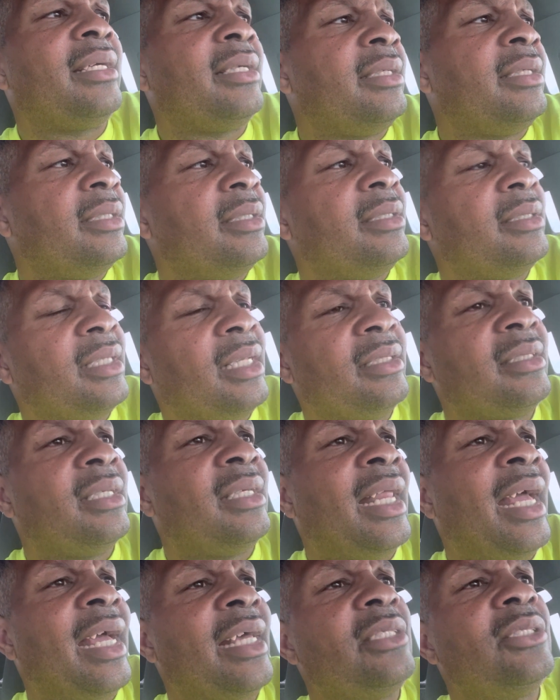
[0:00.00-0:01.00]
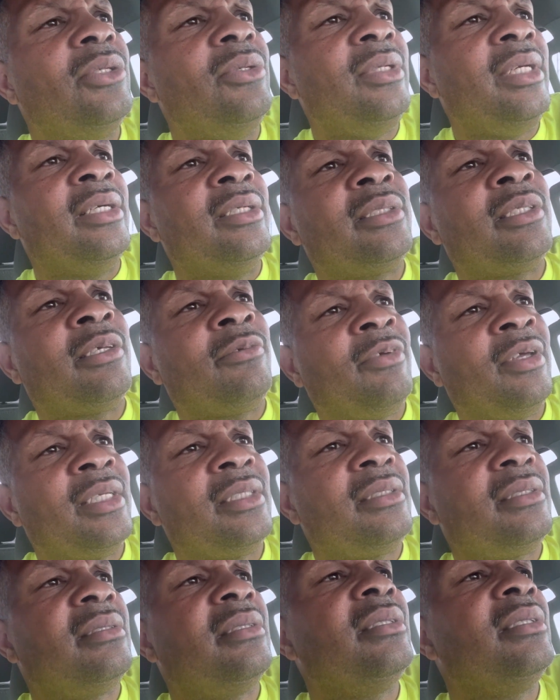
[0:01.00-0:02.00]
the last 2 years of
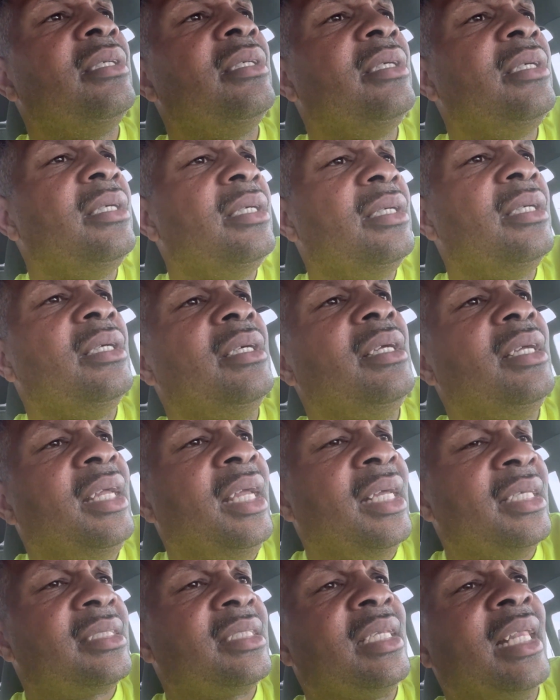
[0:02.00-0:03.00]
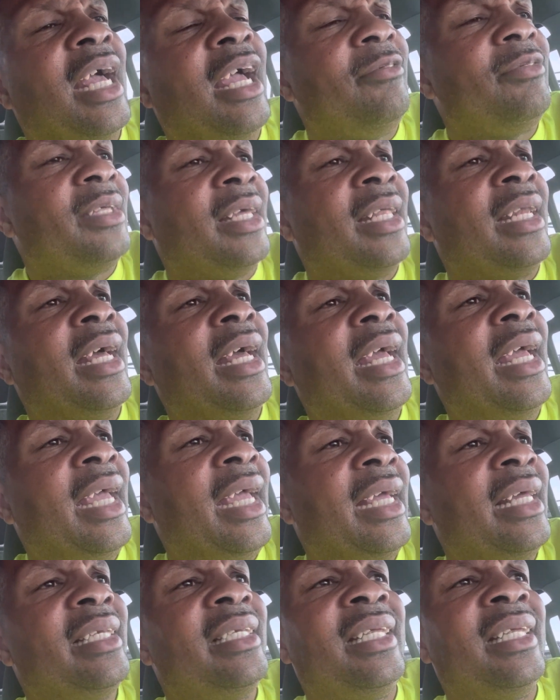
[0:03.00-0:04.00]
its life that I
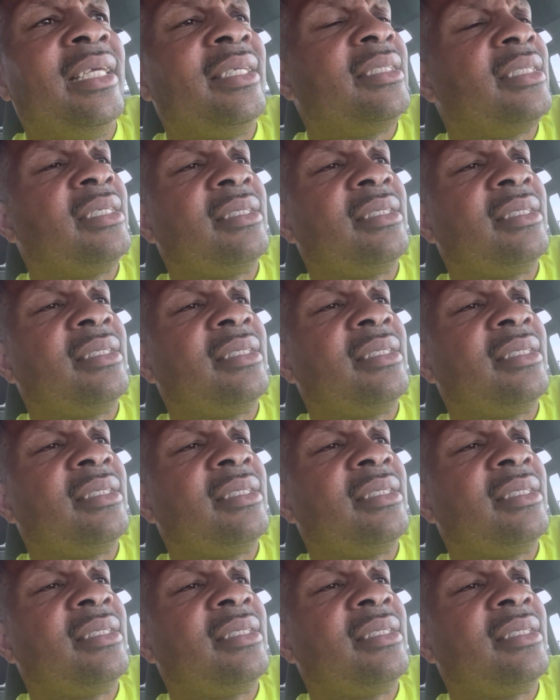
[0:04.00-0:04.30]
had, it